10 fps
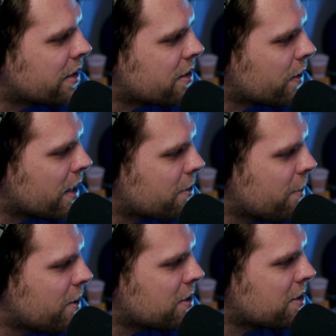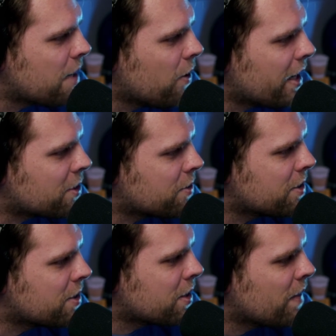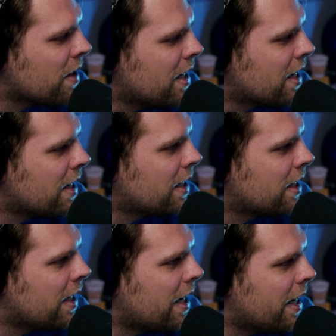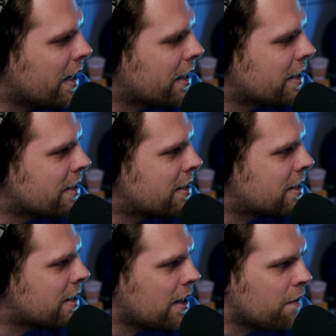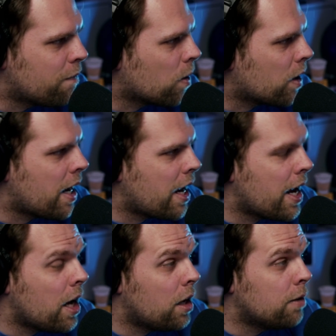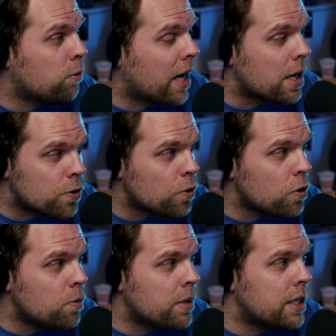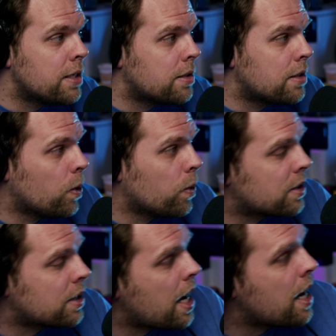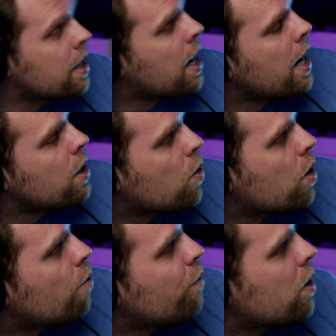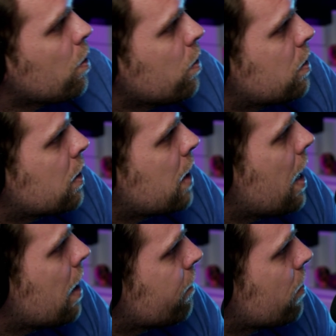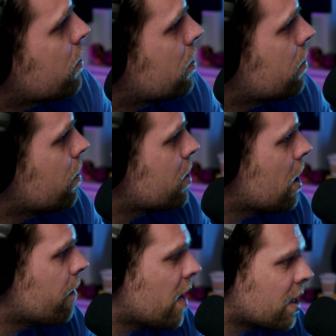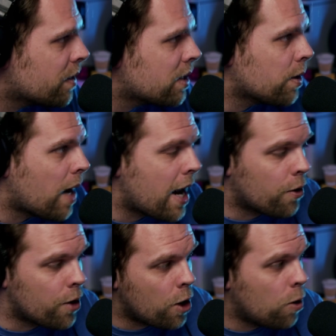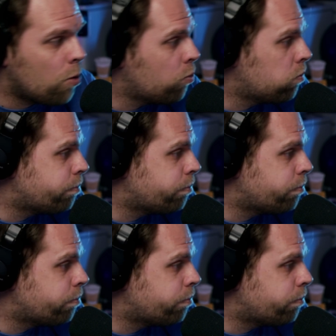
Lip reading: Okay, so a bunch of the same old extras and a 4K of what I assume is the old scan. I don't own the old scan from Shout Factory, so I don't know